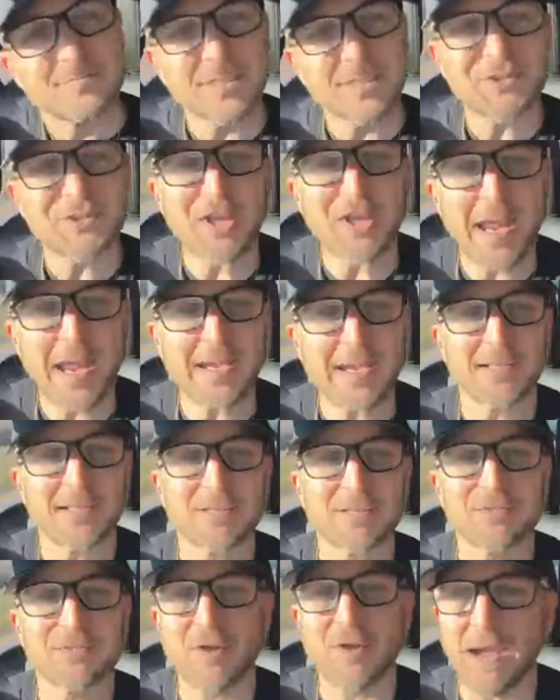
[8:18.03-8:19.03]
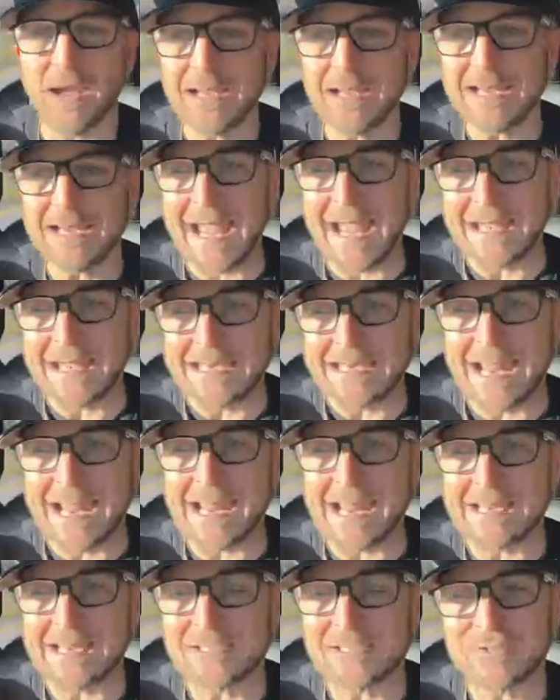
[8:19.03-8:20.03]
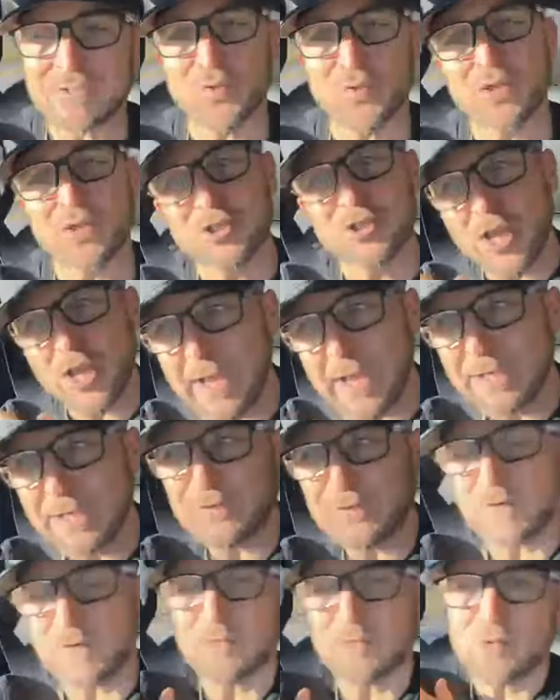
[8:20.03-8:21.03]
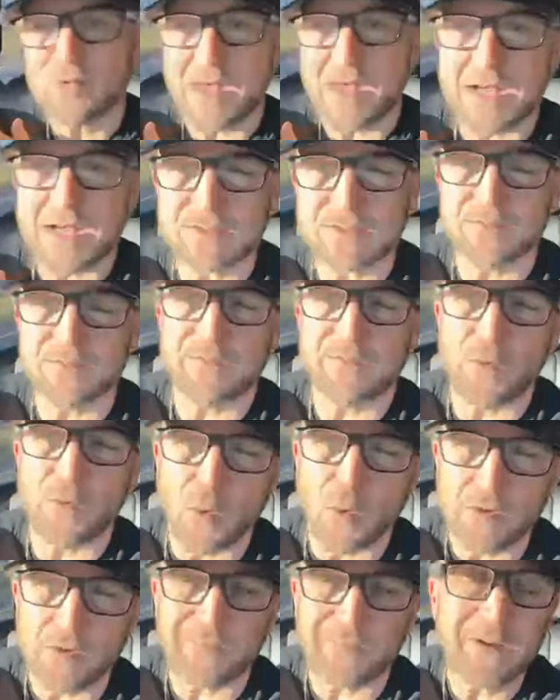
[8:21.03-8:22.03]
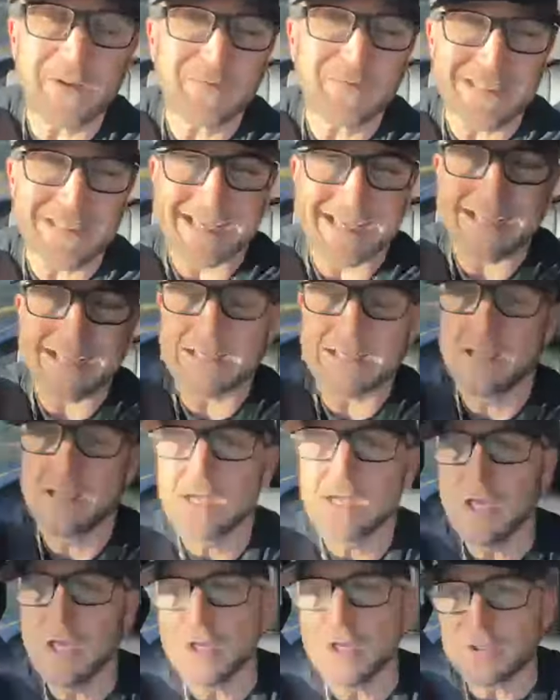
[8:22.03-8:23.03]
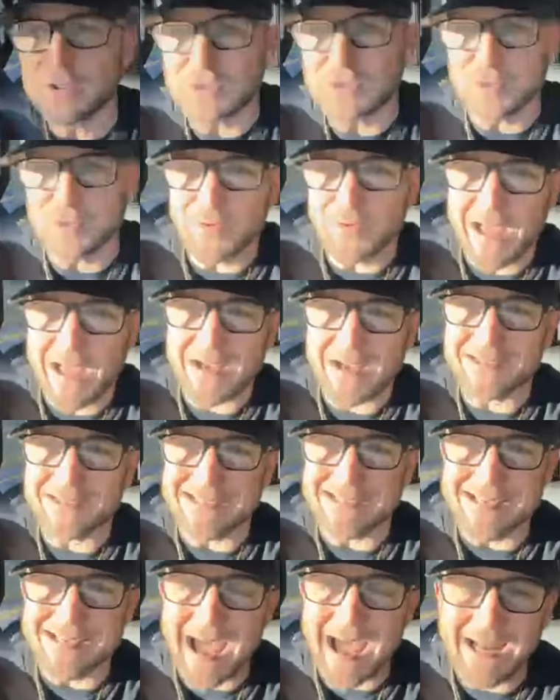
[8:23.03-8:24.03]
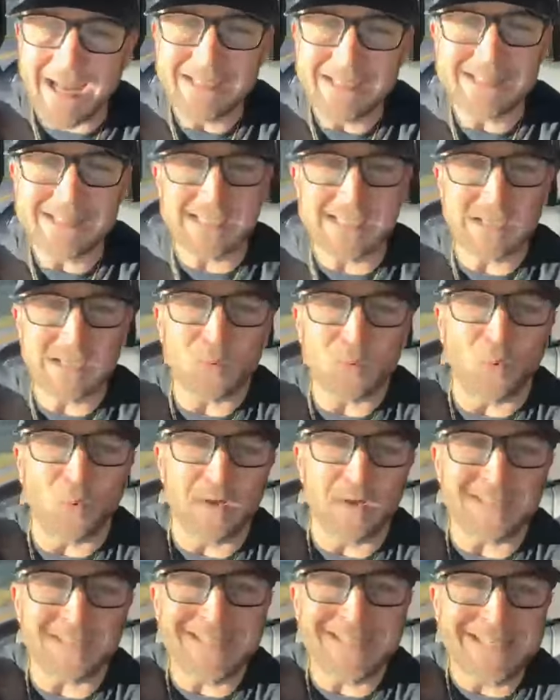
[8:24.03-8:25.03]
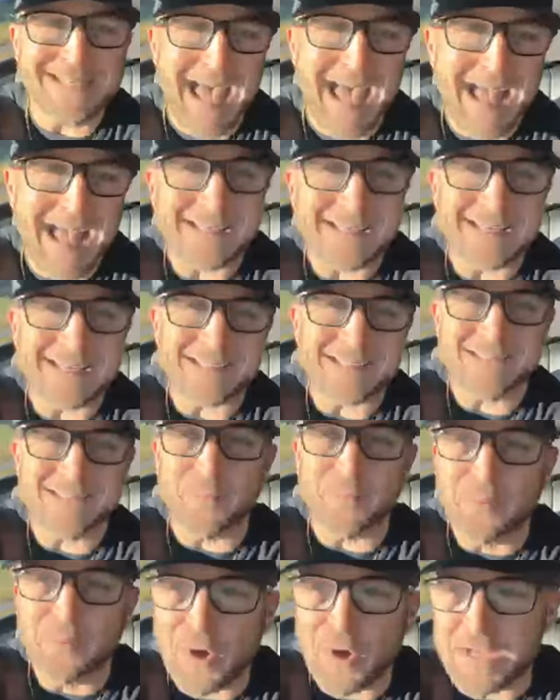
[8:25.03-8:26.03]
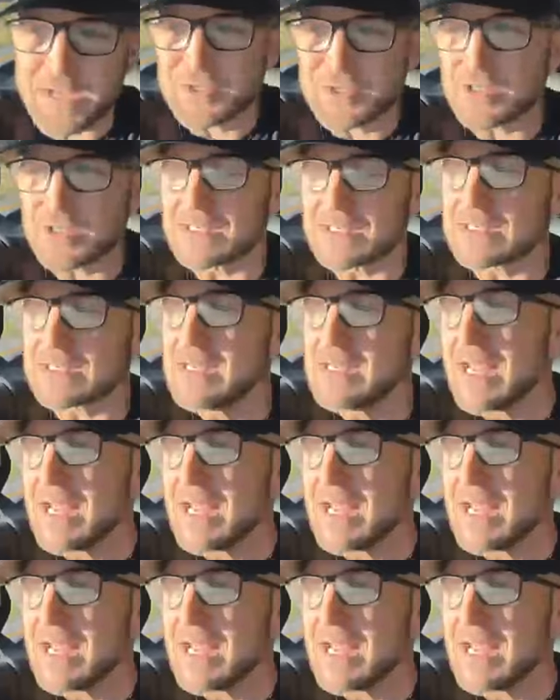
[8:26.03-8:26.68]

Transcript: the change, right? And so the change from 2015 to 2019 was sadness, depression,